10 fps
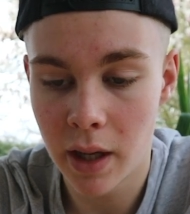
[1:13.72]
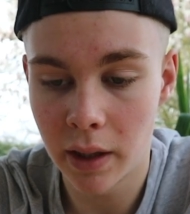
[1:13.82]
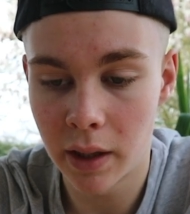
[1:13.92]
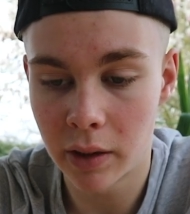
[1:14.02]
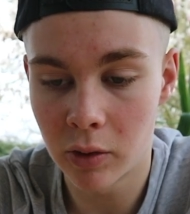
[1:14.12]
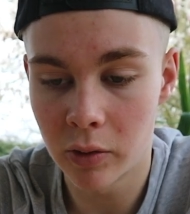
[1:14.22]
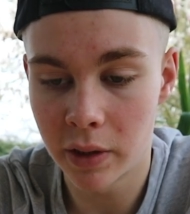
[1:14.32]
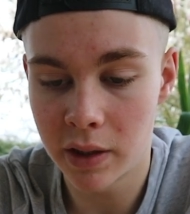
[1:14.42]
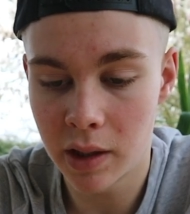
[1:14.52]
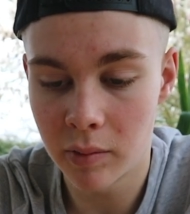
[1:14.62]
And then I got all
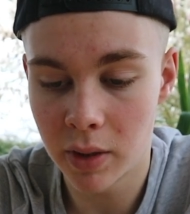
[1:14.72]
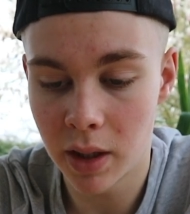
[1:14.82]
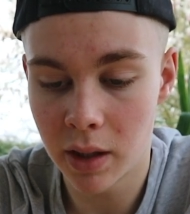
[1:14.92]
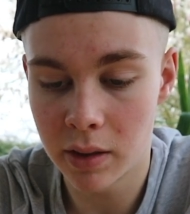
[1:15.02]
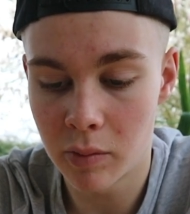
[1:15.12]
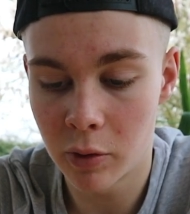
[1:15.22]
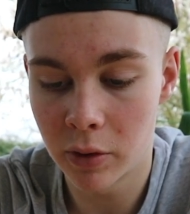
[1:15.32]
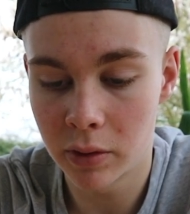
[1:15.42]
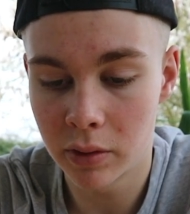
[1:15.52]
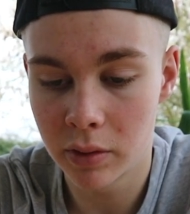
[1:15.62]
these team of the years in
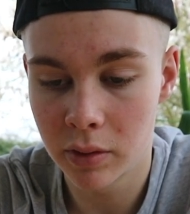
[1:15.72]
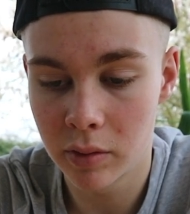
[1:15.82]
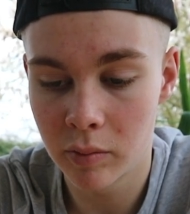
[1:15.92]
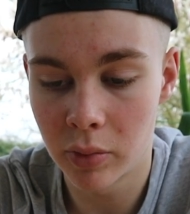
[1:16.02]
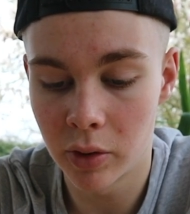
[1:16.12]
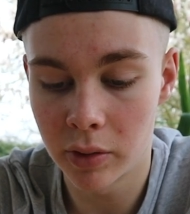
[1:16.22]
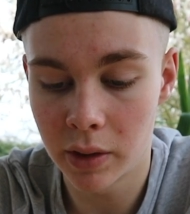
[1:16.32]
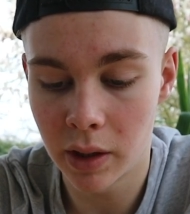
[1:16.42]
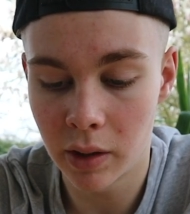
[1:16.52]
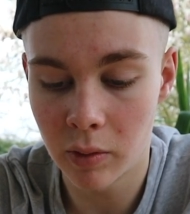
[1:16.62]
one, but
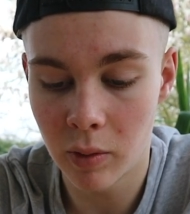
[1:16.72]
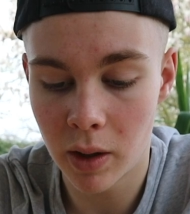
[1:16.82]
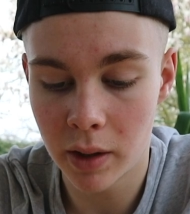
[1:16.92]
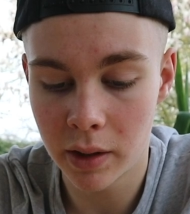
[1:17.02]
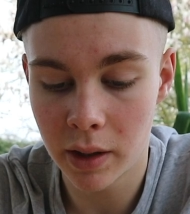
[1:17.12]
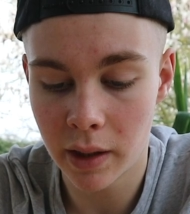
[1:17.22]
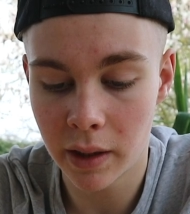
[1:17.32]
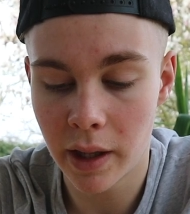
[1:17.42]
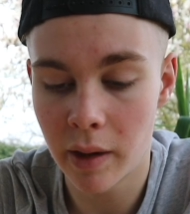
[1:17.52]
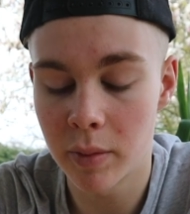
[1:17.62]
didn't quite get
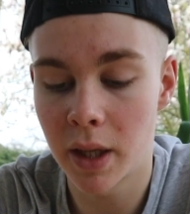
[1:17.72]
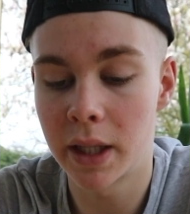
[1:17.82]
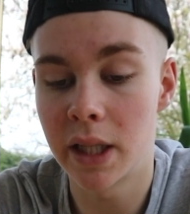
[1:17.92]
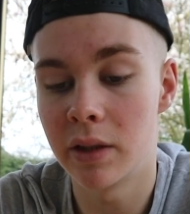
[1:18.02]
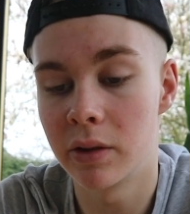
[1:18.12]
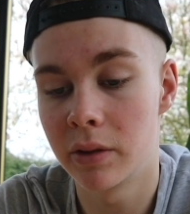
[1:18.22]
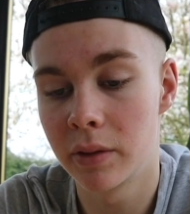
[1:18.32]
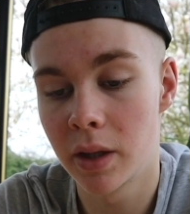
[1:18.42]
the chem that I needed.